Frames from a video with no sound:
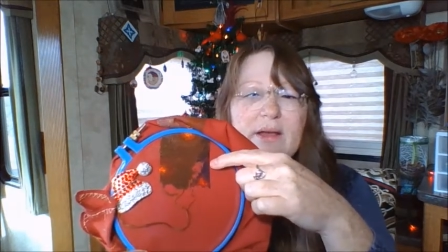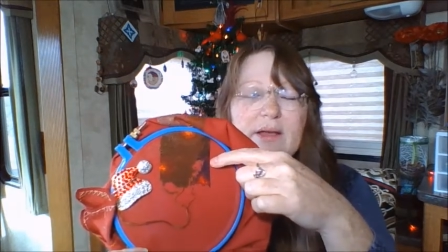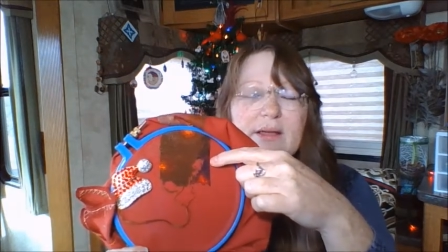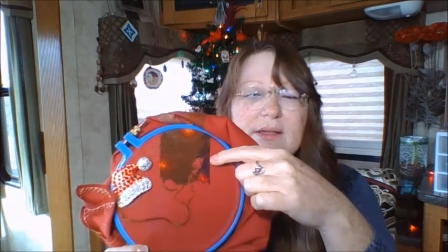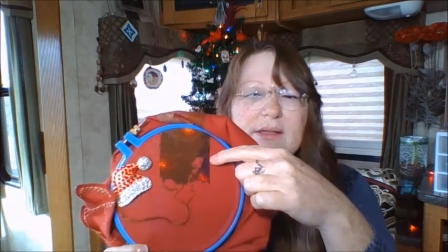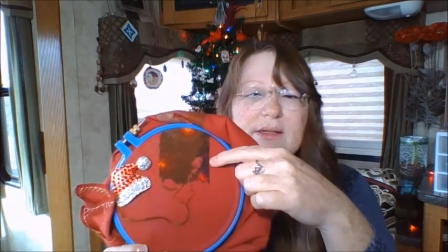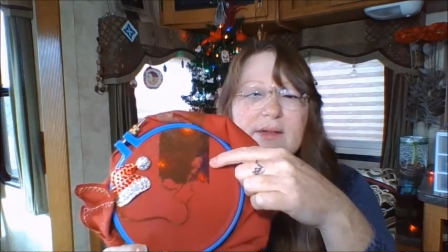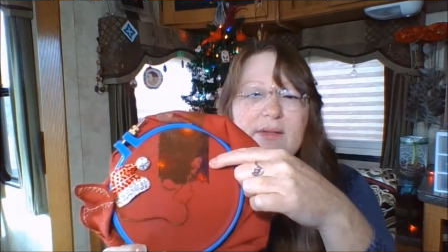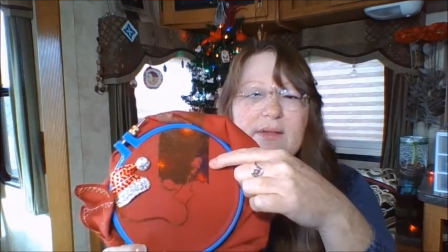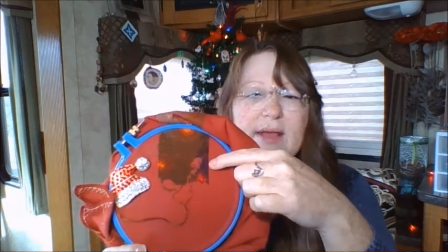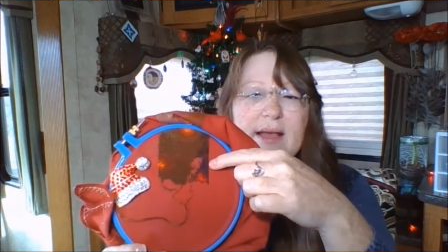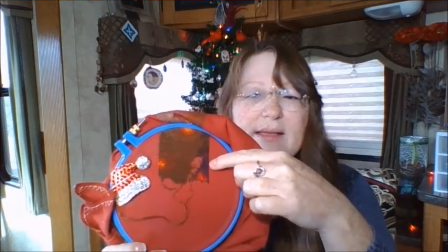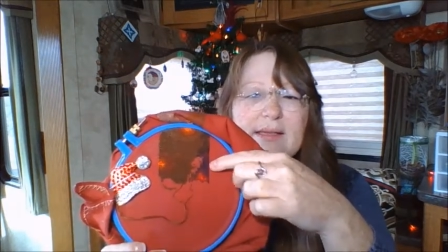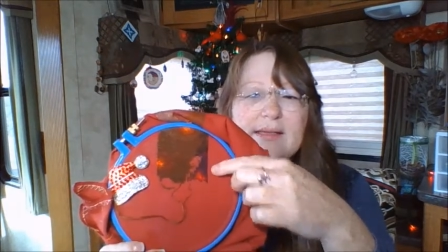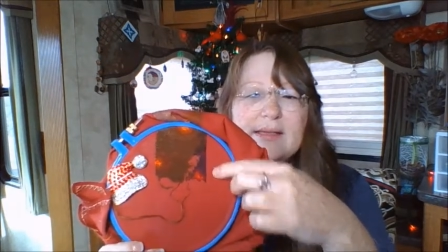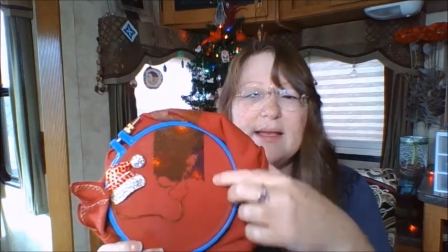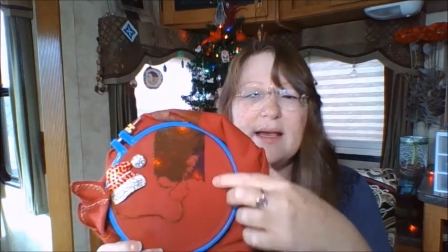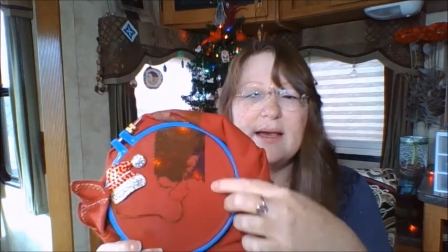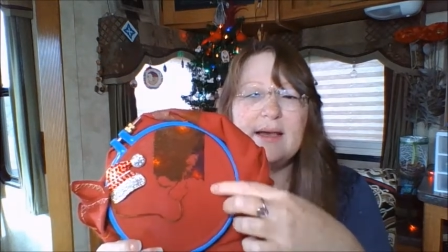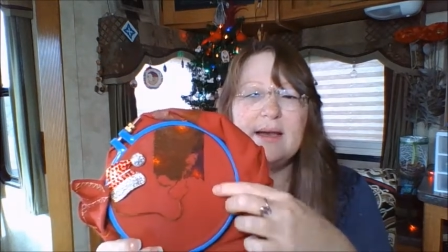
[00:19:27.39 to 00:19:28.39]
So that's
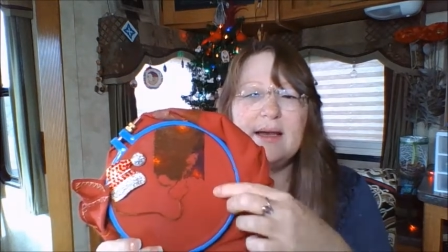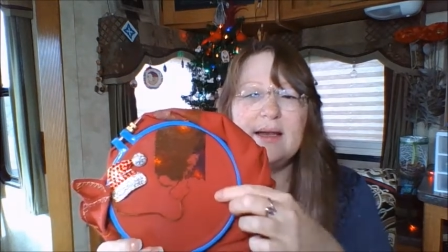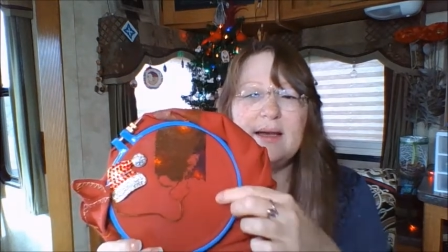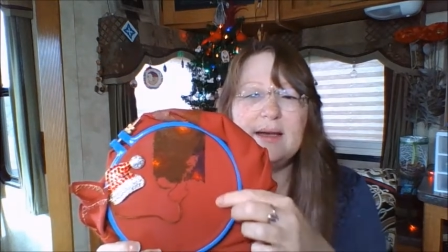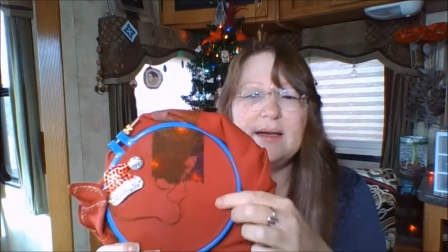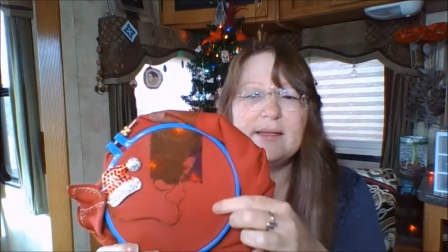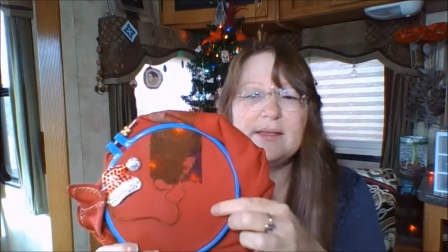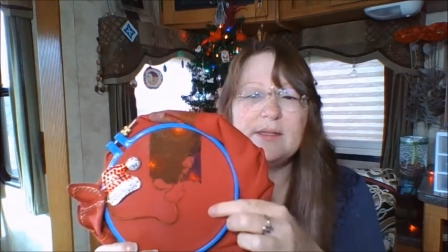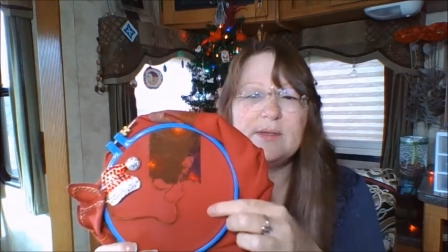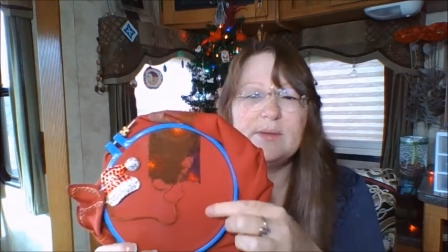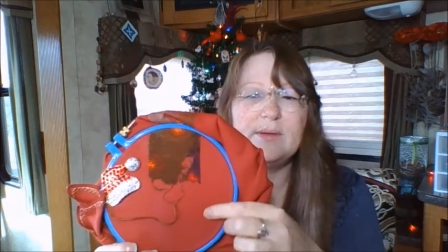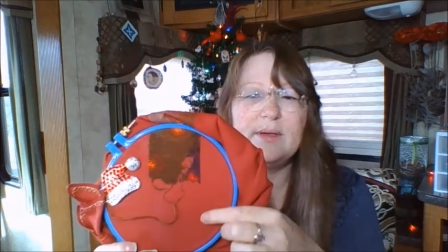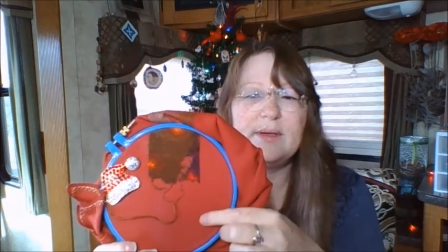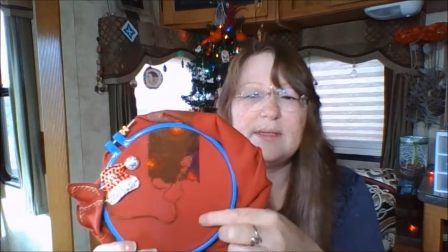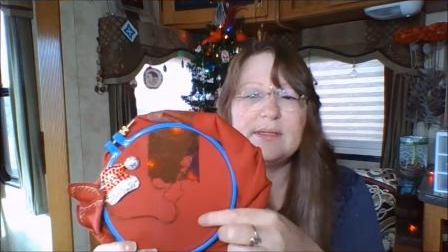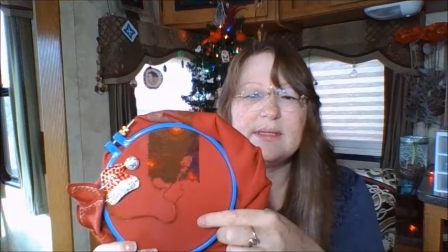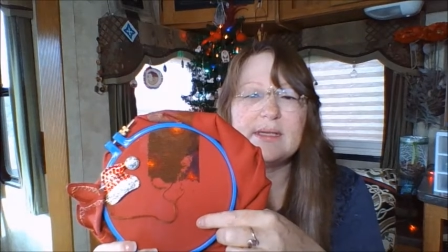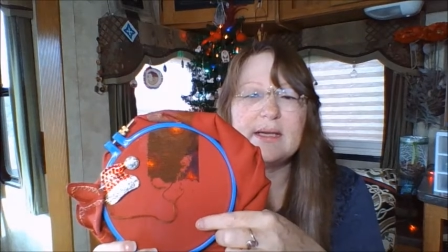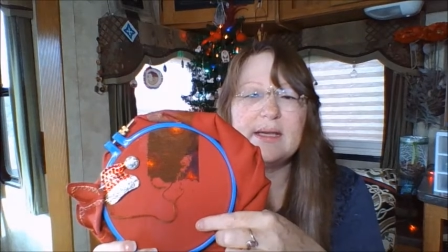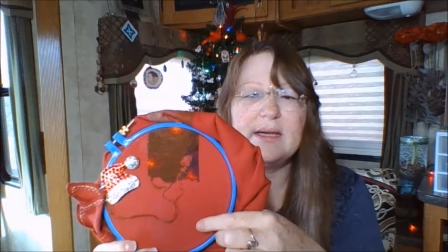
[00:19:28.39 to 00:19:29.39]
that, and
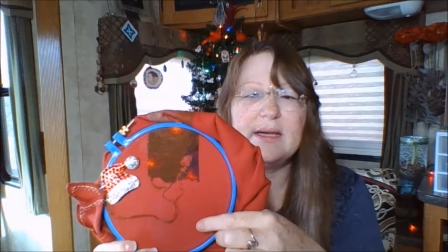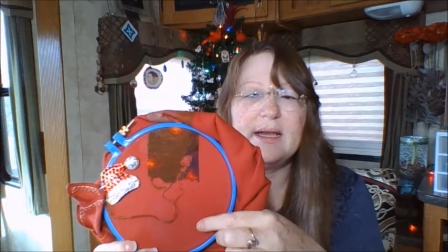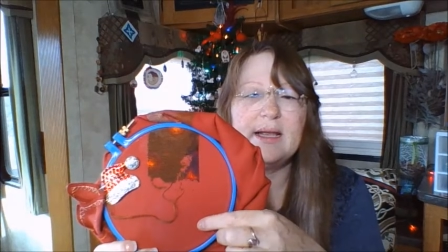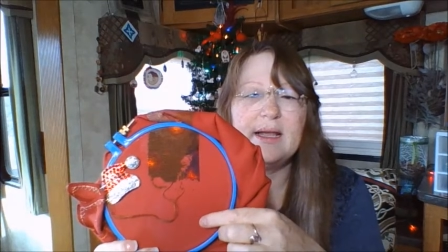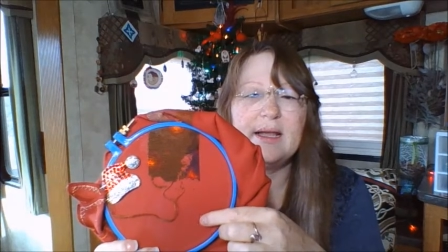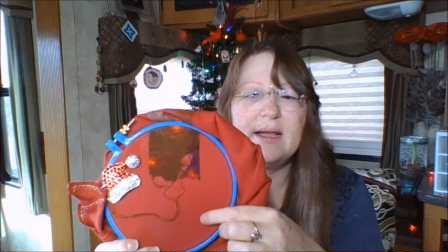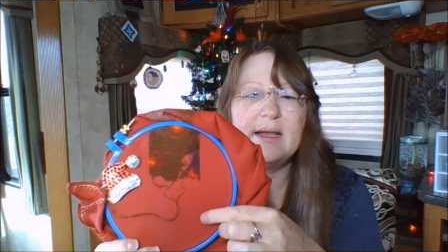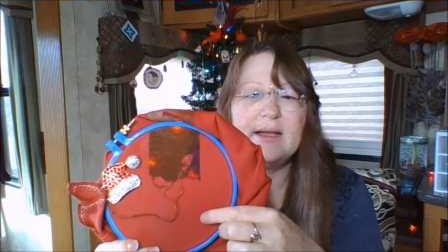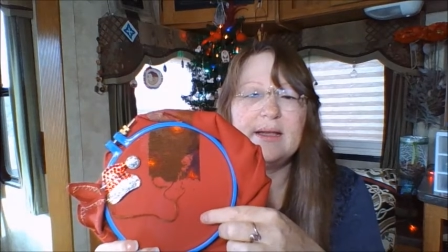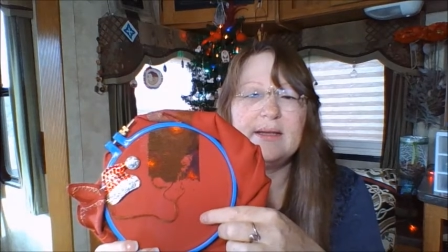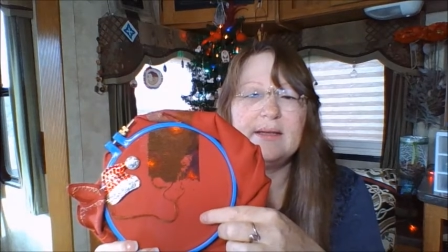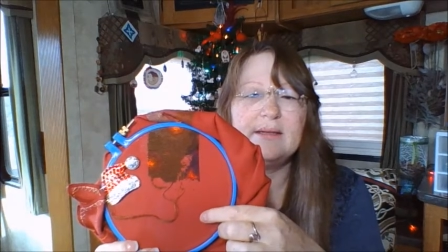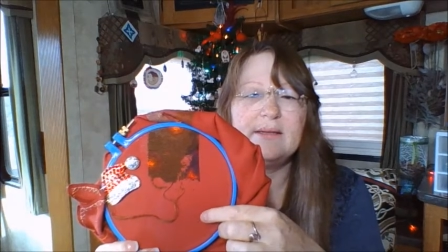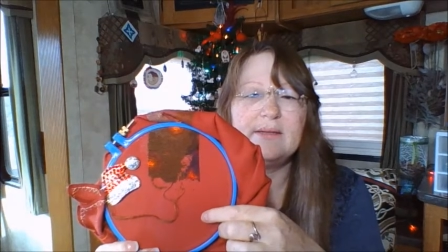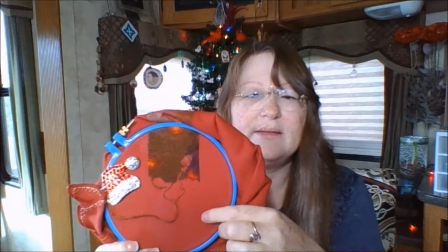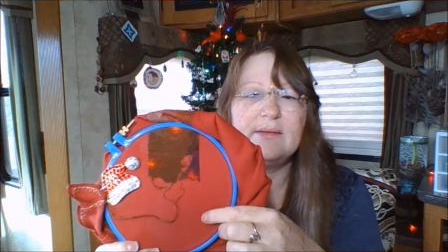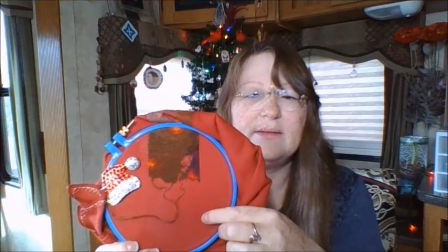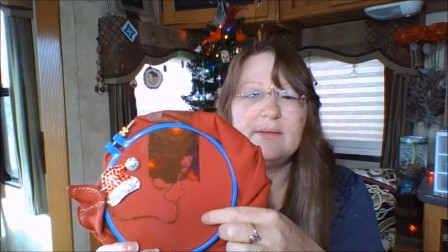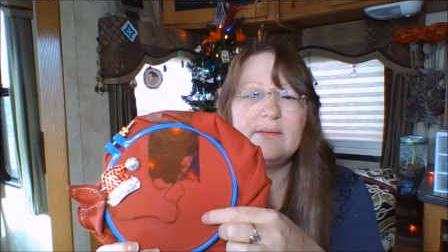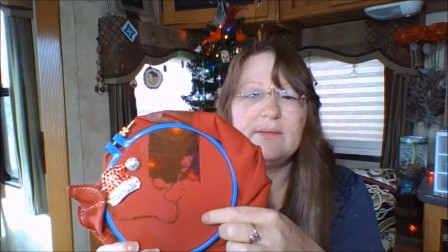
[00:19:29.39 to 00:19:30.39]
it's gonna
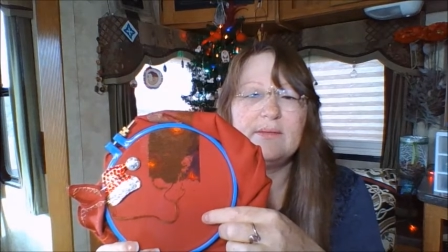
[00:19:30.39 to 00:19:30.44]
end